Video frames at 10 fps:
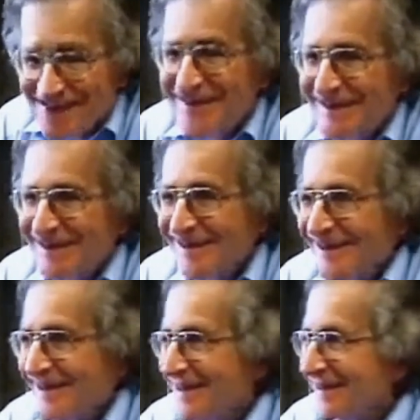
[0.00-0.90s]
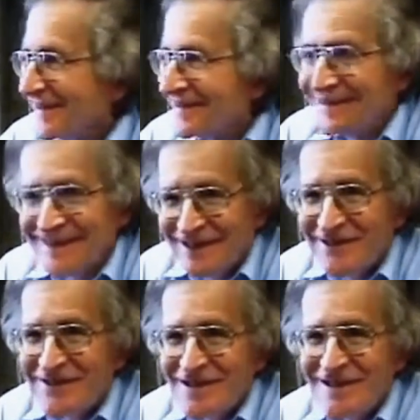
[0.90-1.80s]
That's right. They
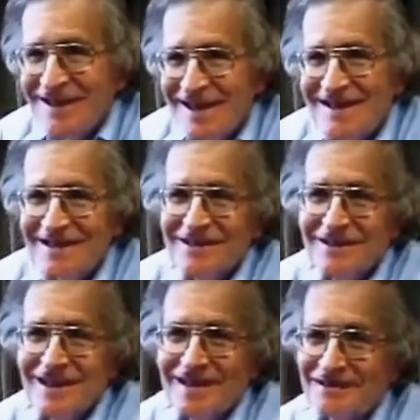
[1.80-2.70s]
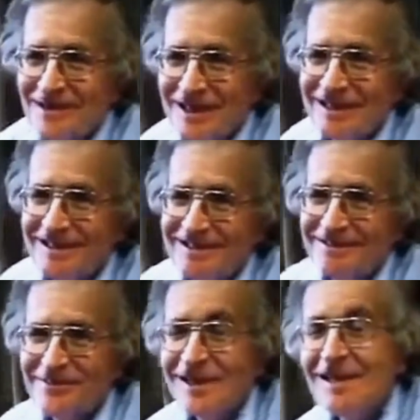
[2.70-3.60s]
argued that Canada ought to have a right
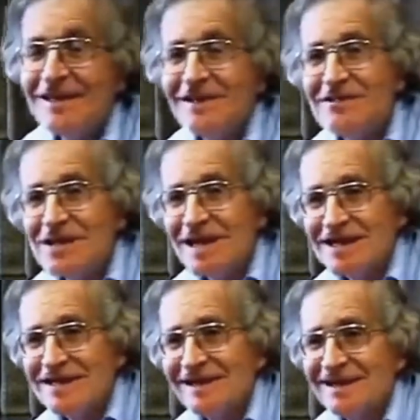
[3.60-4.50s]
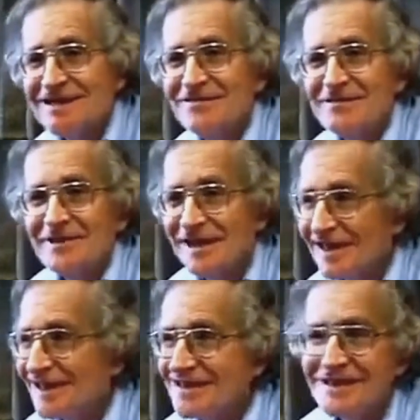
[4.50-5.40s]
to, for anything that was nationalized from
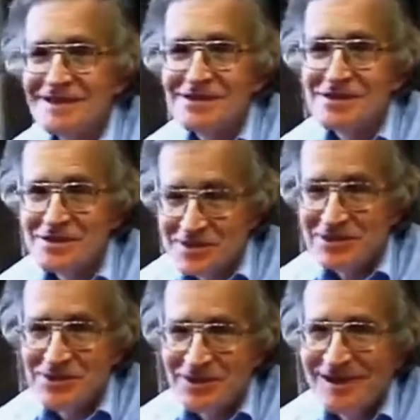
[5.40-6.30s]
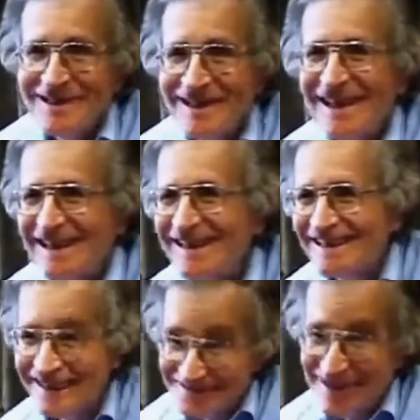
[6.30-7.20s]
Canadian citizens, to be restored to
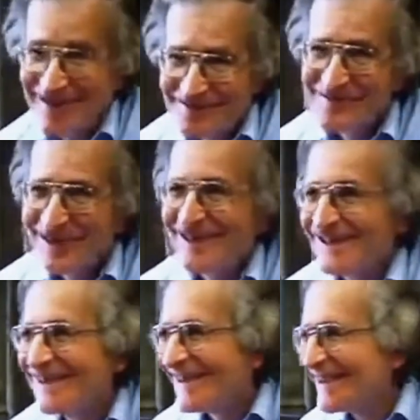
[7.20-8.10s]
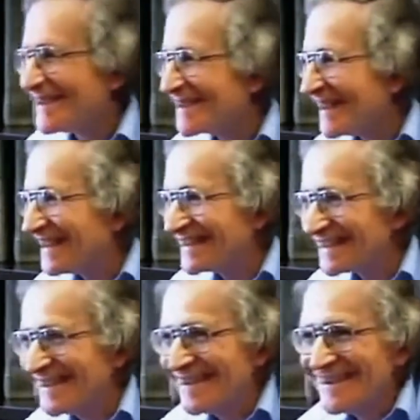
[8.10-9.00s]
Canada. That'd be a good part of the United
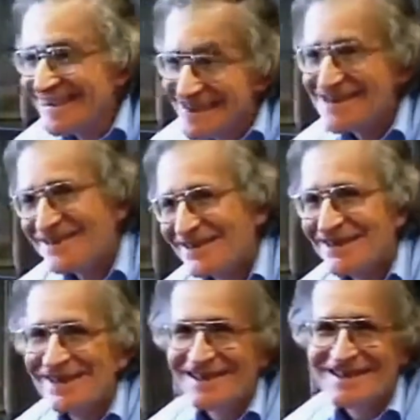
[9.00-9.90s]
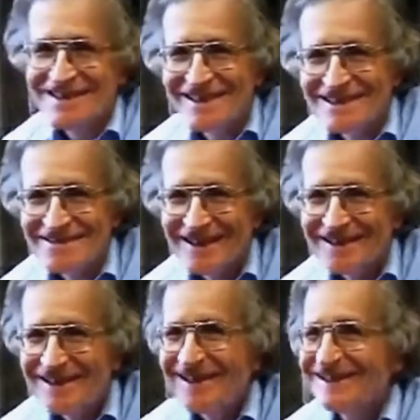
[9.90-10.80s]
States, Eastern United States. We
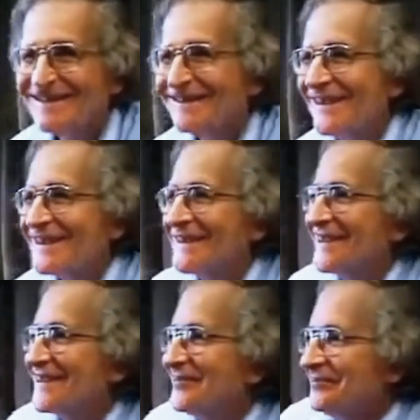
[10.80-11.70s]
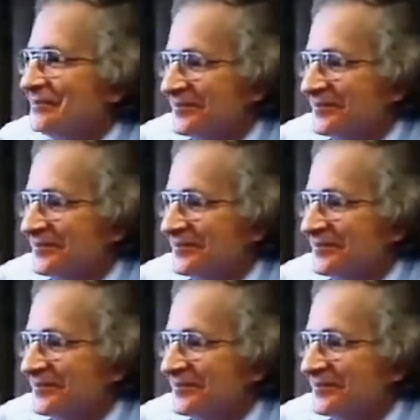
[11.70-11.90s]
hadn't conquered the rest yet.